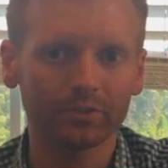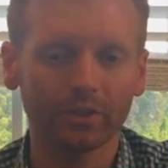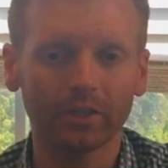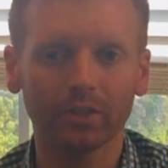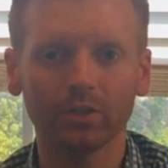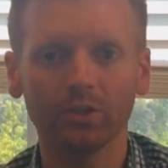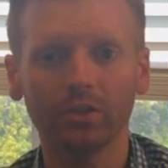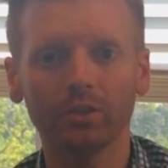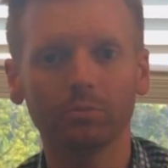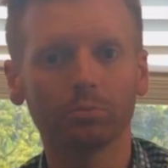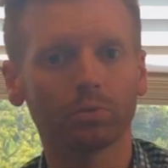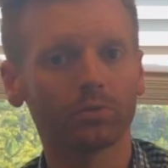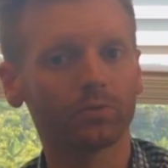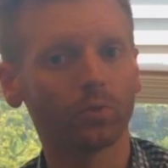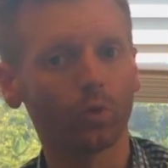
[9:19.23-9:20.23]
say, the
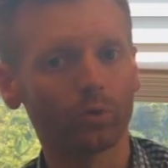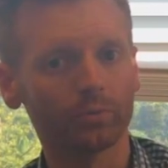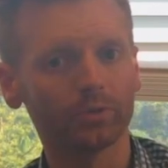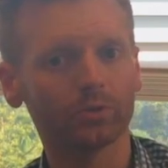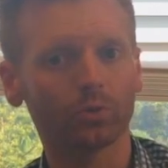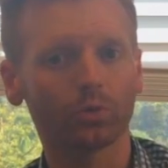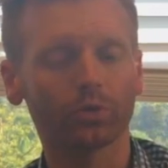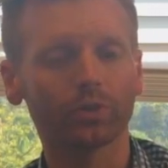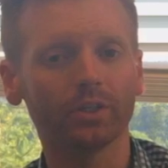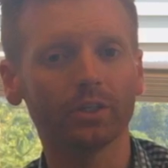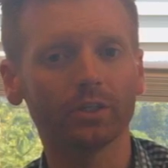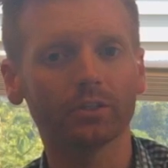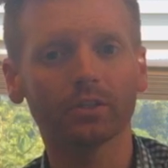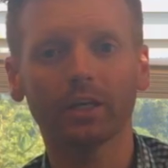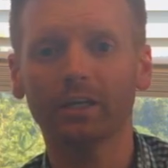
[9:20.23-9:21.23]

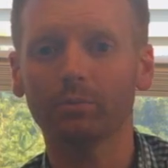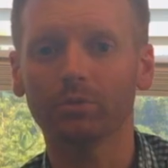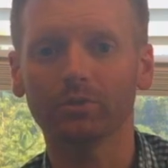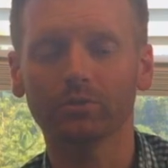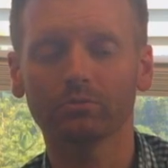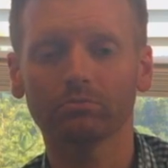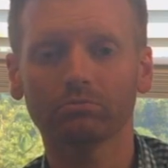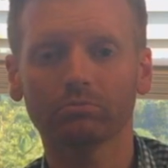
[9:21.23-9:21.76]
performance-oriented Caymans.